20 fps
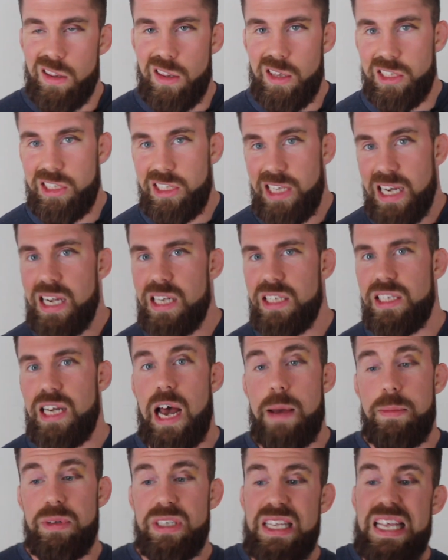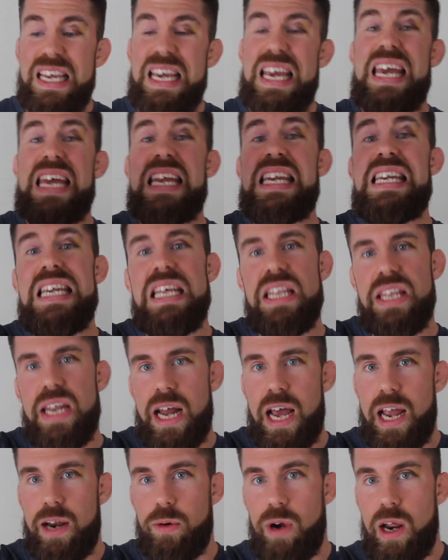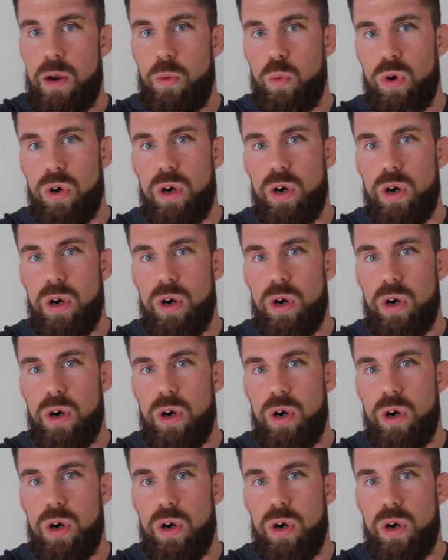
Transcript: the second time is at the end of the night, right?